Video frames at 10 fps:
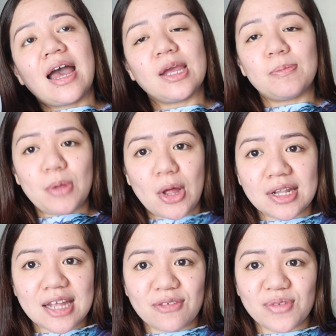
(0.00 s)

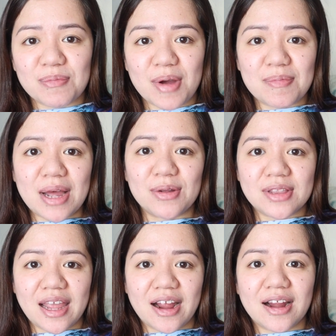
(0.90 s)
applaud every mom
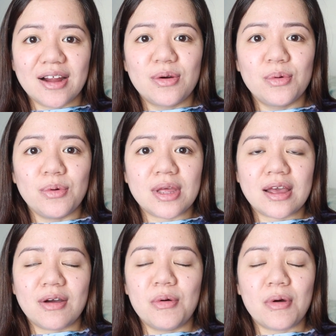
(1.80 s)
out there who
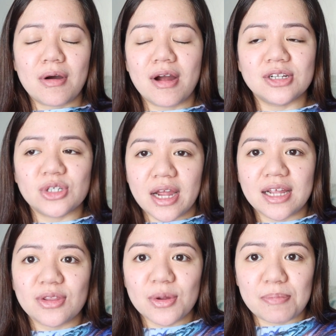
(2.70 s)
are
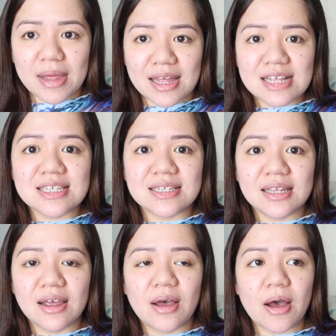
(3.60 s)
trying their best
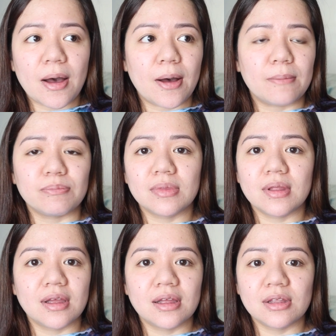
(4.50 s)

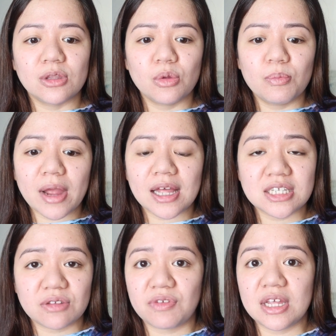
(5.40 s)
to
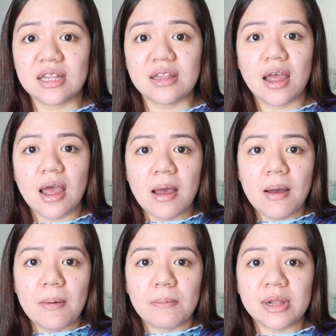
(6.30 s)
breastfeed.
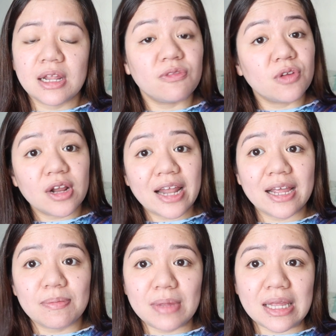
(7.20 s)
But if you're
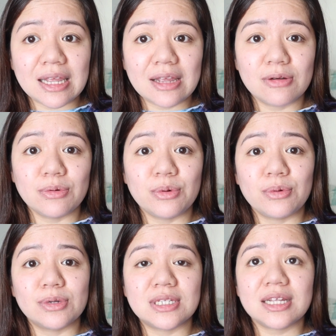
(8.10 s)
like me,
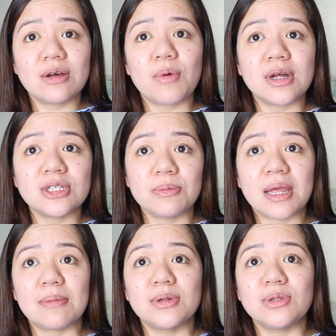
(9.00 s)
who still wants to
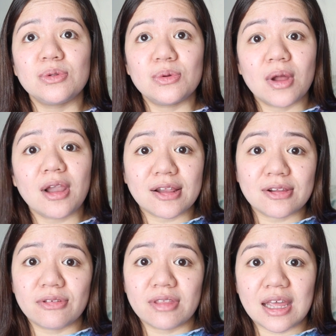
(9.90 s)
be able to do a
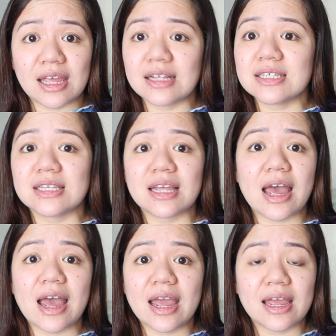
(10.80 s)
lot of things,
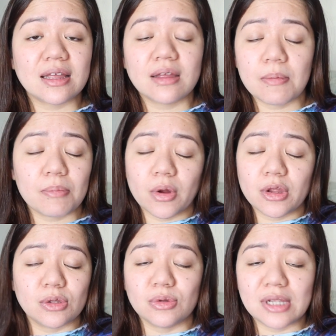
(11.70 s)
I implore
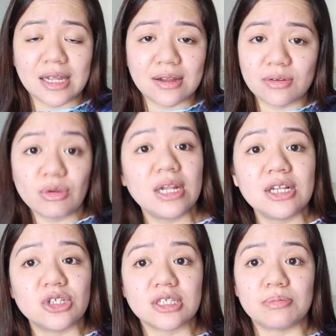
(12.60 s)
you to like
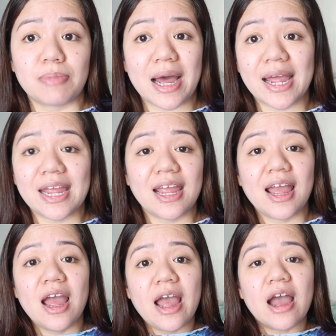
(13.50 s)
really just buy
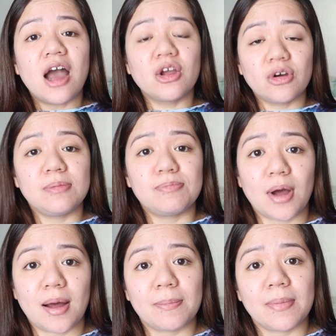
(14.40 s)
a good
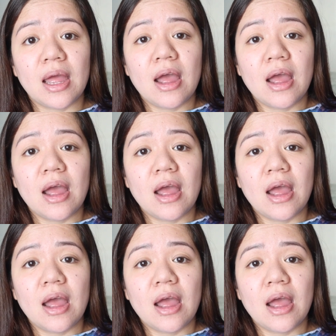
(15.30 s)
pump.